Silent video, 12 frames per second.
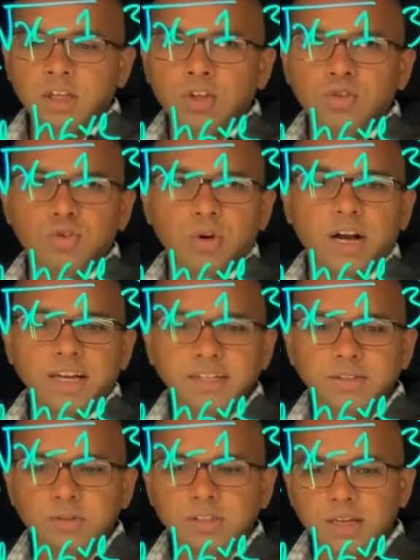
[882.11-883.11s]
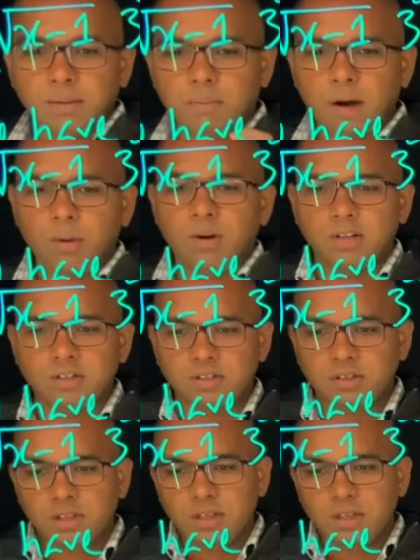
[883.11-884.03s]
So I need to take powers